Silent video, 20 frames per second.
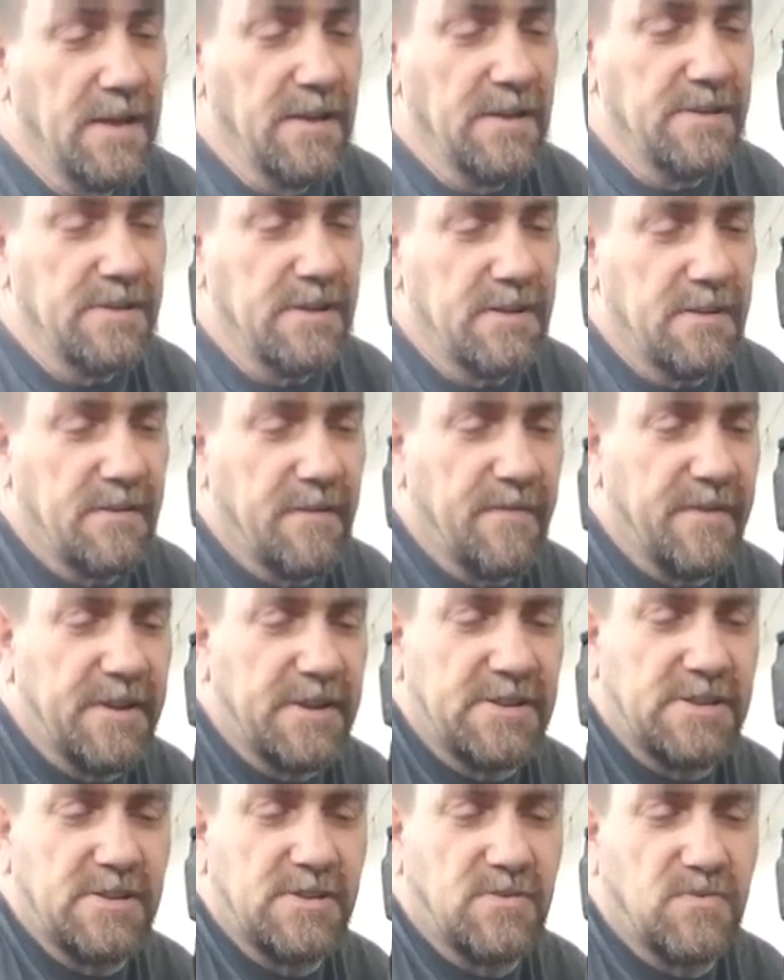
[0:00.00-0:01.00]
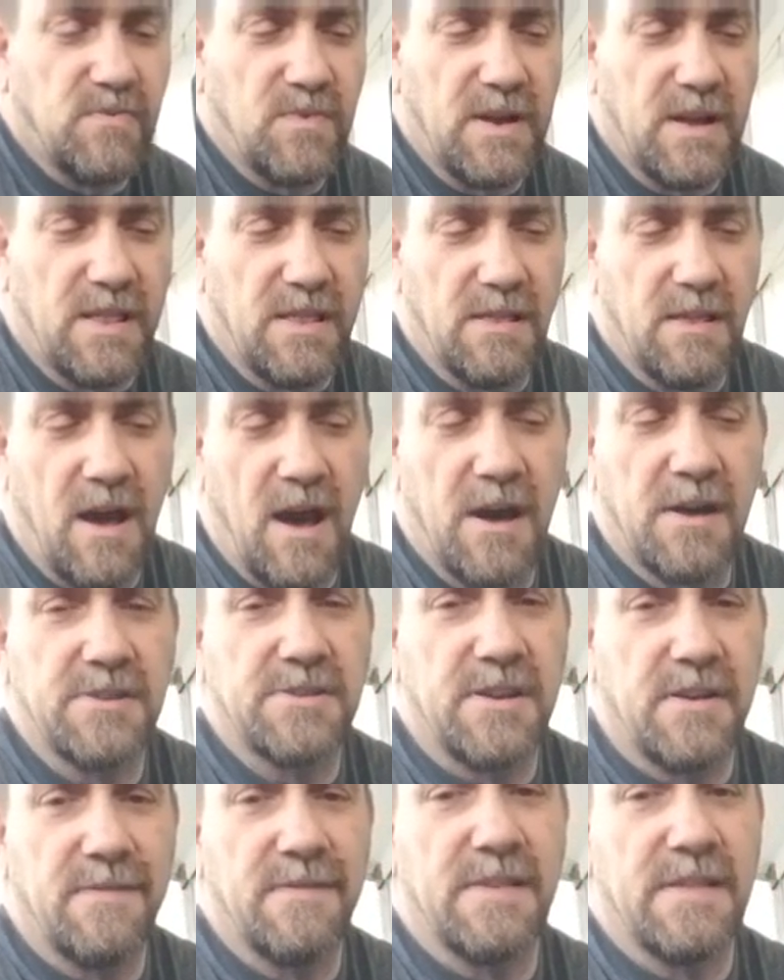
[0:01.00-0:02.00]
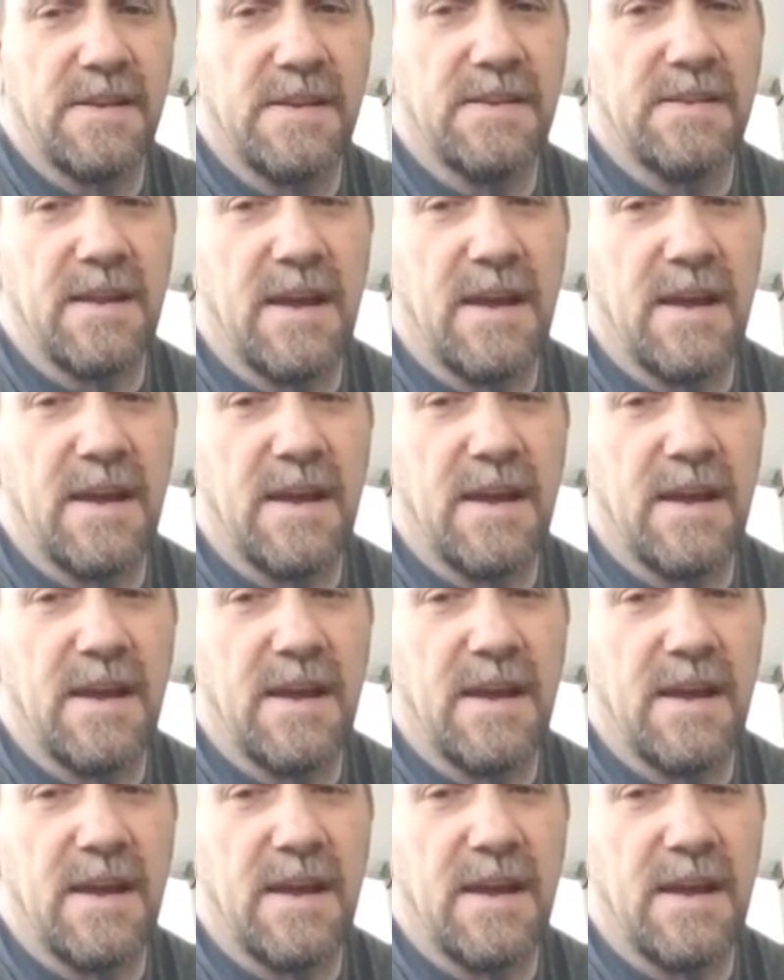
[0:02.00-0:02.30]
So this is what locks everything